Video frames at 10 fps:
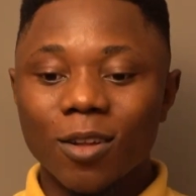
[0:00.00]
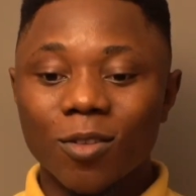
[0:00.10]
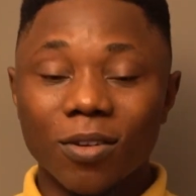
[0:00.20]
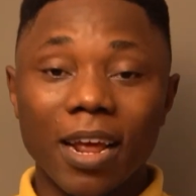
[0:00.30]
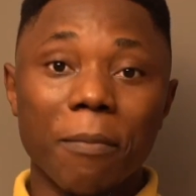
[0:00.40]

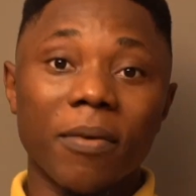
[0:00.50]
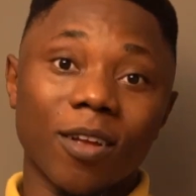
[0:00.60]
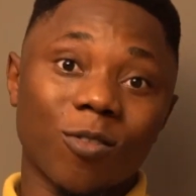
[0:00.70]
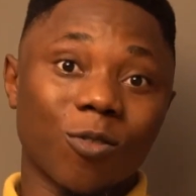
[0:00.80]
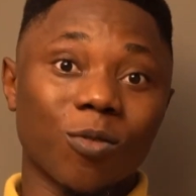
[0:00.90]
today I'm
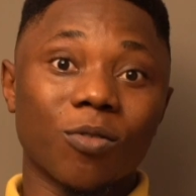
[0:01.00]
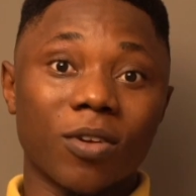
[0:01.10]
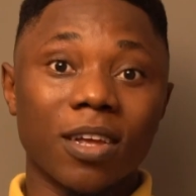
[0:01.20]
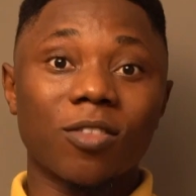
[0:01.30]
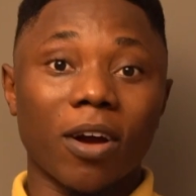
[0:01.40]
here to
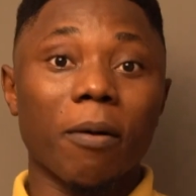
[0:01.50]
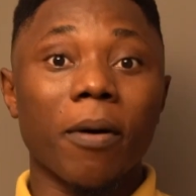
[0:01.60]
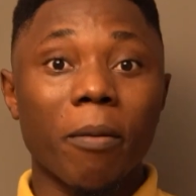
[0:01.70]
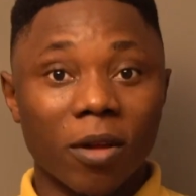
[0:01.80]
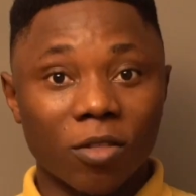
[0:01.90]
really talk
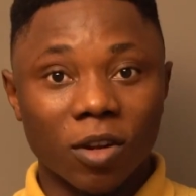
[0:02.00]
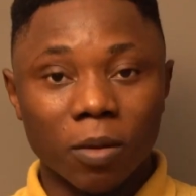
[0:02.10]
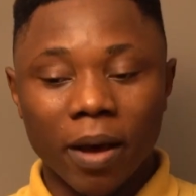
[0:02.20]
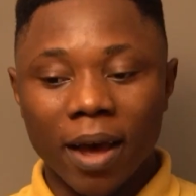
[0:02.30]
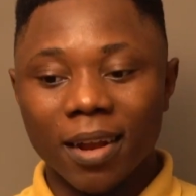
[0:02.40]
about
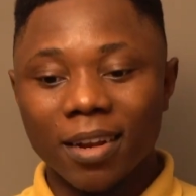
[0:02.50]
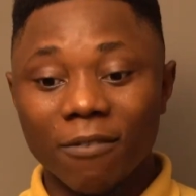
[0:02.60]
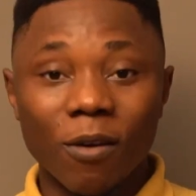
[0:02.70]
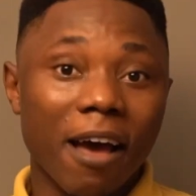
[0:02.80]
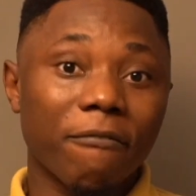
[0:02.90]
mentorship. And
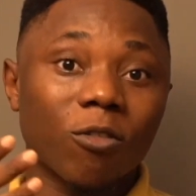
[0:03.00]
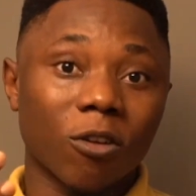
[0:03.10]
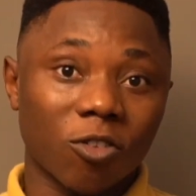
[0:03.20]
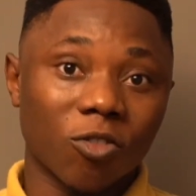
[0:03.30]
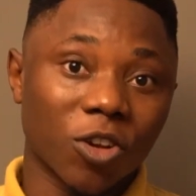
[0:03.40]
if you have
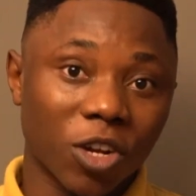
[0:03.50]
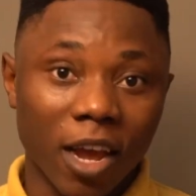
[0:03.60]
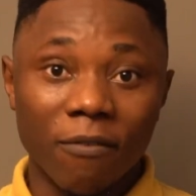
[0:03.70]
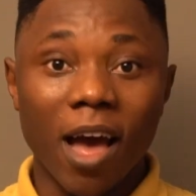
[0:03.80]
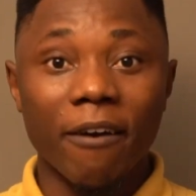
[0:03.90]
thoughts to
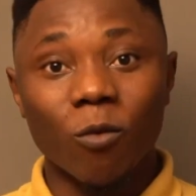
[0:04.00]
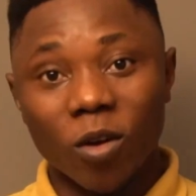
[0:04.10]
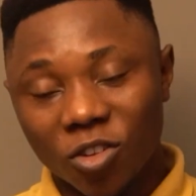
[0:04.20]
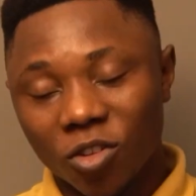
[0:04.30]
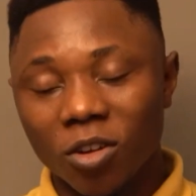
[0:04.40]
share, if you have
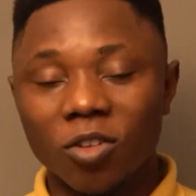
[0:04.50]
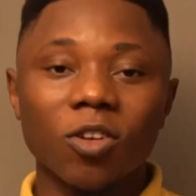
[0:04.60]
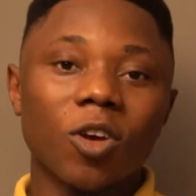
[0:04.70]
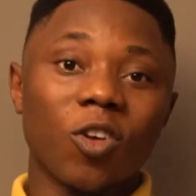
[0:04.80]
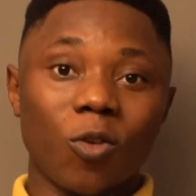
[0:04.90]

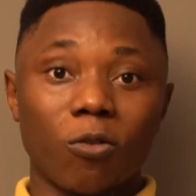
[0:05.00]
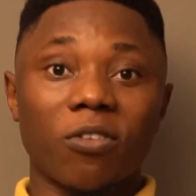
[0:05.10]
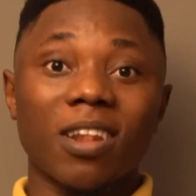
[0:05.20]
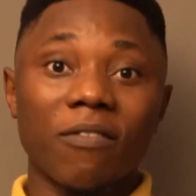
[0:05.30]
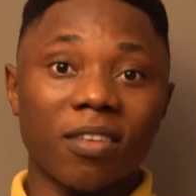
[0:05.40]
questions, you could
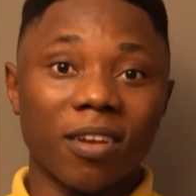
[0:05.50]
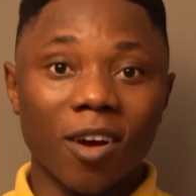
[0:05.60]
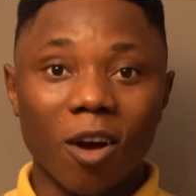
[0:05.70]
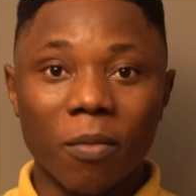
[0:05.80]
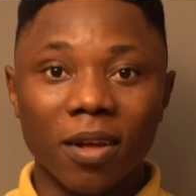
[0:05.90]
just leave it in the
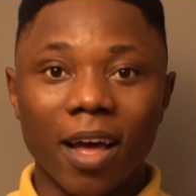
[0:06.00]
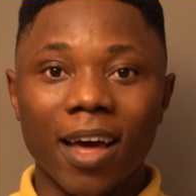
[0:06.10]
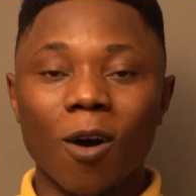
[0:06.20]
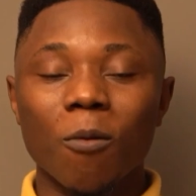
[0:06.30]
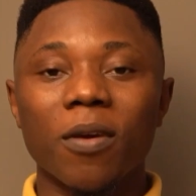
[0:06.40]
comment
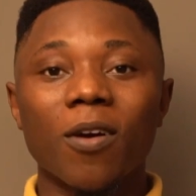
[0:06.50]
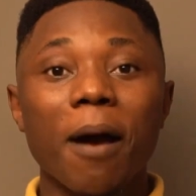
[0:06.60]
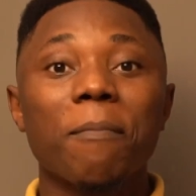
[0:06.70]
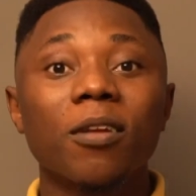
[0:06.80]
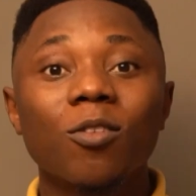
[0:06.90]
and I'll be
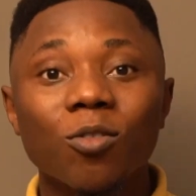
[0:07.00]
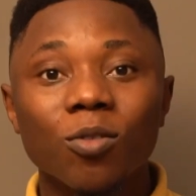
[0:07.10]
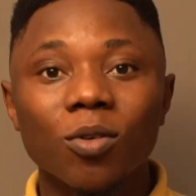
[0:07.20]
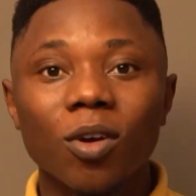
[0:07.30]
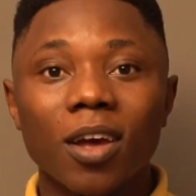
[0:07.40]
happy
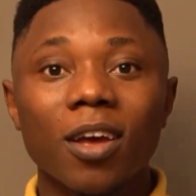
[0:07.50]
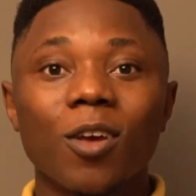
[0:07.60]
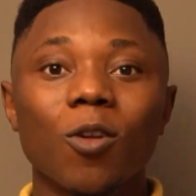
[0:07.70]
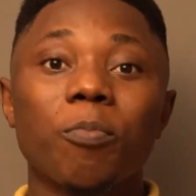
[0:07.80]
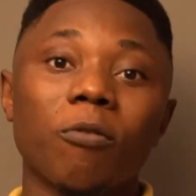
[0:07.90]
to
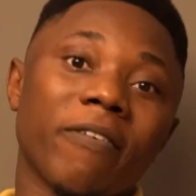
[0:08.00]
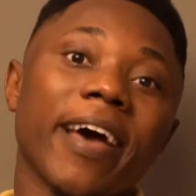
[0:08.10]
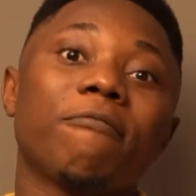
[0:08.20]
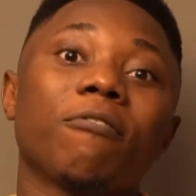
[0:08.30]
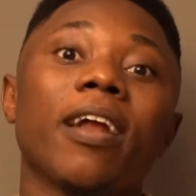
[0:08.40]

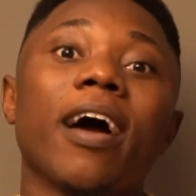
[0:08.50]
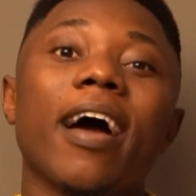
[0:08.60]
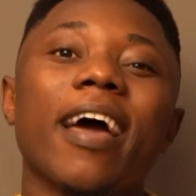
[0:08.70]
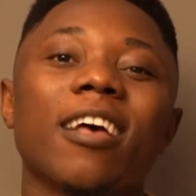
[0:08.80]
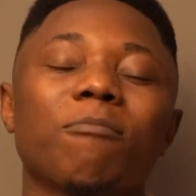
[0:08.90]
provide further
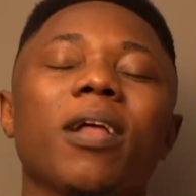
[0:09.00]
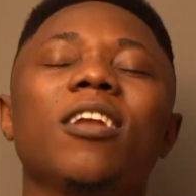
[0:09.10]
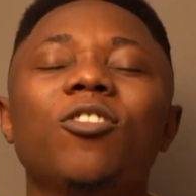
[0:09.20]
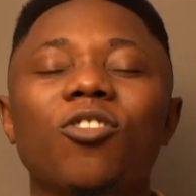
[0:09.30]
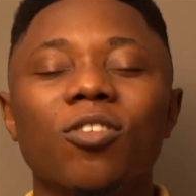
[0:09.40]

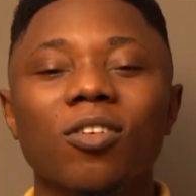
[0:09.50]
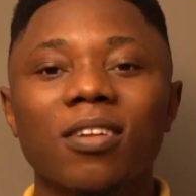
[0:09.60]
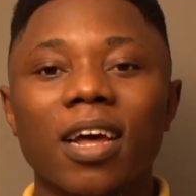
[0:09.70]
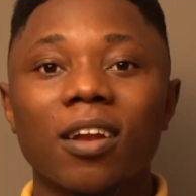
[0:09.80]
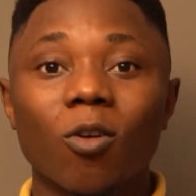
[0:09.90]

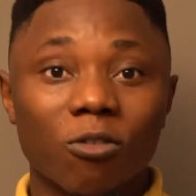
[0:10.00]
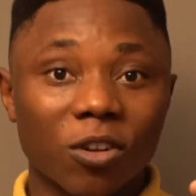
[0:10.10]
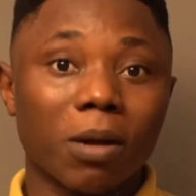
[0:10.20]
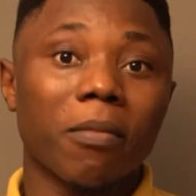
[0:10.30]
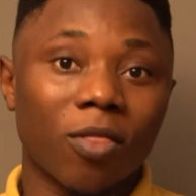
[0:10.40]
explanations and also
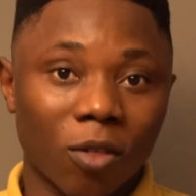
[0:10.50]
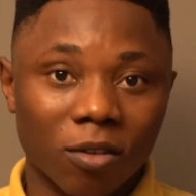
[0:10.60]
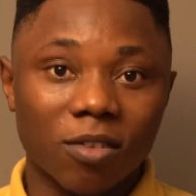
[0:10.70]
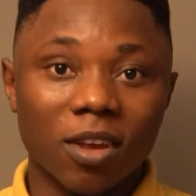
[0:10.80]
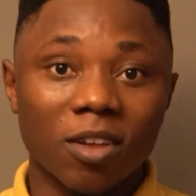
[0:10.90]
share my
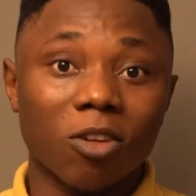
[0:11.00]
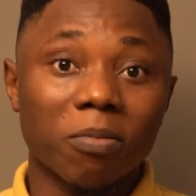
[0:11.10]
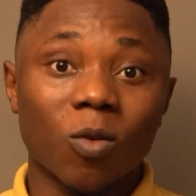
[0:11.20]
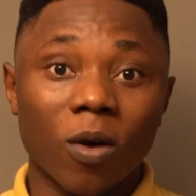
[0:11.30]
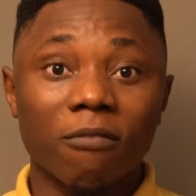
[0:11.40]
thoughts in
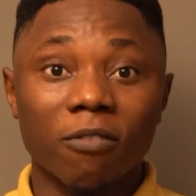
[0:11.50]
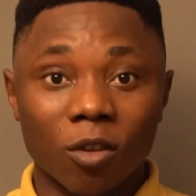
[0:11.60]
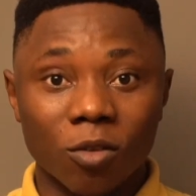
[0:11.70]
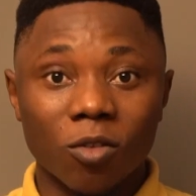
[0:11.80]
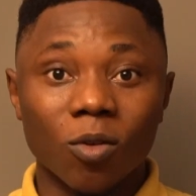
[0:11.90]
subsequent
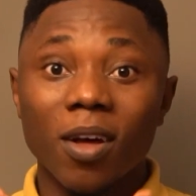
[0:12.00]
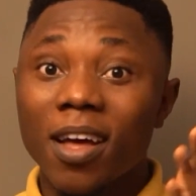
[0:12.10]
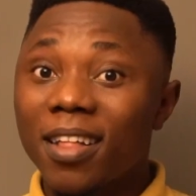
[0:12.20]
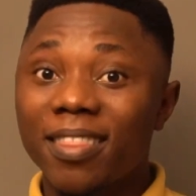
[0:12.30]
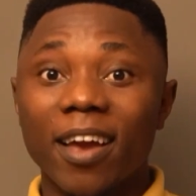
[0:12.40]
videos. So
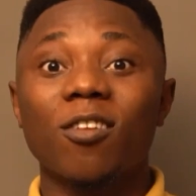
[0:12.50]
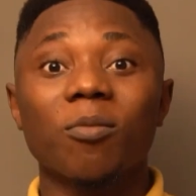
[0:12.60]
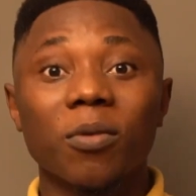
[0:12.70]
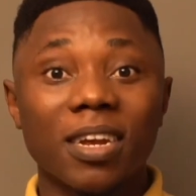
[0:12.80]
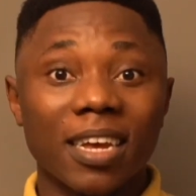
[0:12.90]
thank you
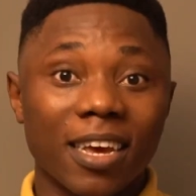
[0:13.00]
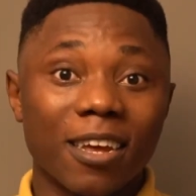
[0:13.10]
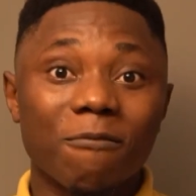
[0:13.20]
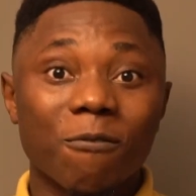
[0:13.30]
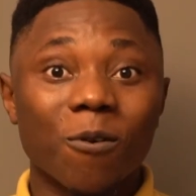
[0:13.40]
so much
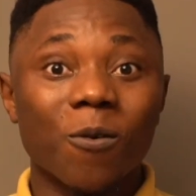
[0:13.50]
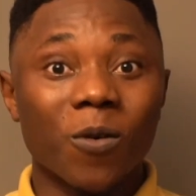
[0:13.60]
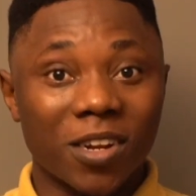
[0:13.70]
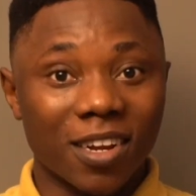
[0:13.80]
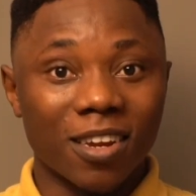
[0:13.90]
again for
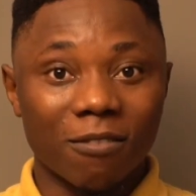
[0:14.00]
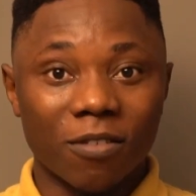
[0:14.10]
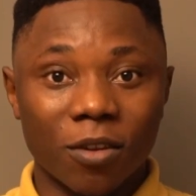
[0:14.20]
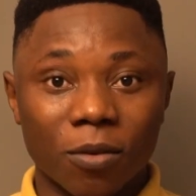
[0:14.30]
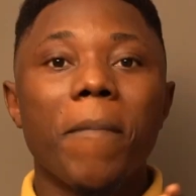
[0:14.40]
watching this
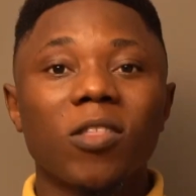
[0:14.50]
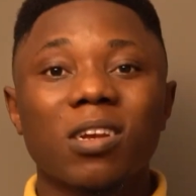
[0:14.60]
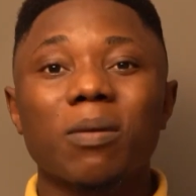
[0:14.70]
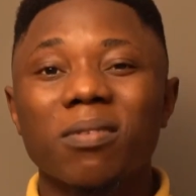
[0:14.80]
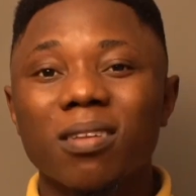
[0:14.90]
video.
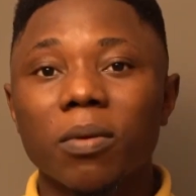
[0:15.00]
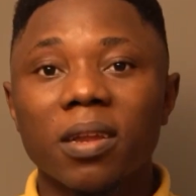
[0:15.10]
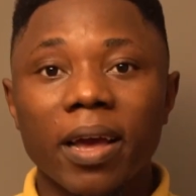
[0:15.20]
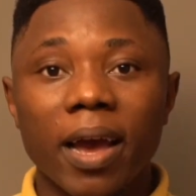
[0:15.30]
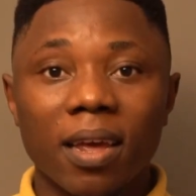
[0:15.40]
Mentorship is simply
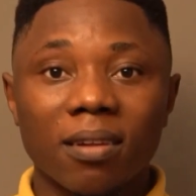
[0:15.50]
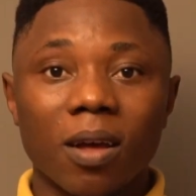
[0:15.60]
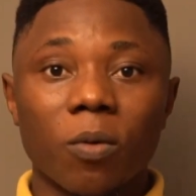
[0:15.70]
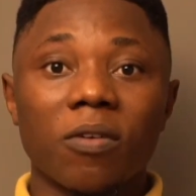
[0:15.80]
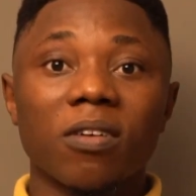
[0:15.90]
the guidance
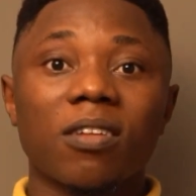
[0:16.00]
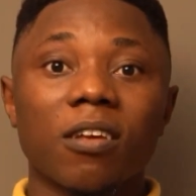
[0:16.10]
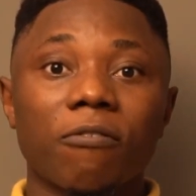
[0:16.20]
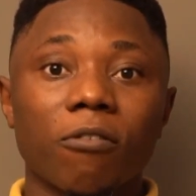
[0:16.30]
that we receive